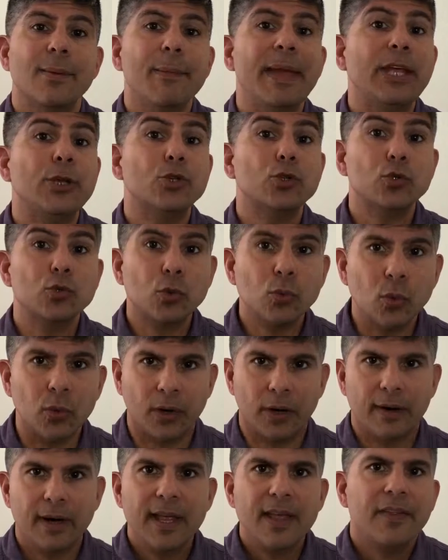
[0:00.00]
make
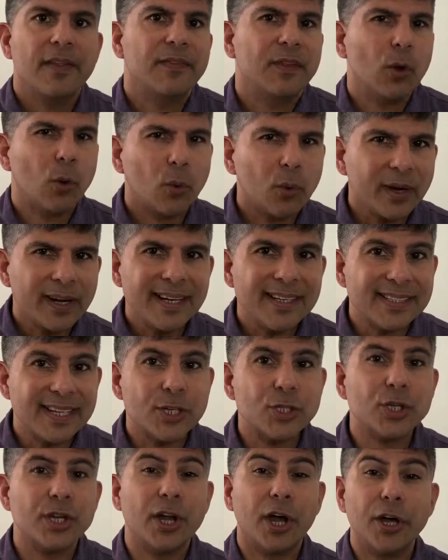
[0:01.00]
sure that the
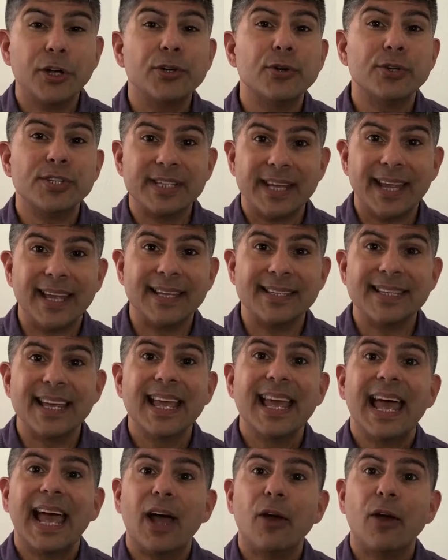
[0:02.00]
organization understands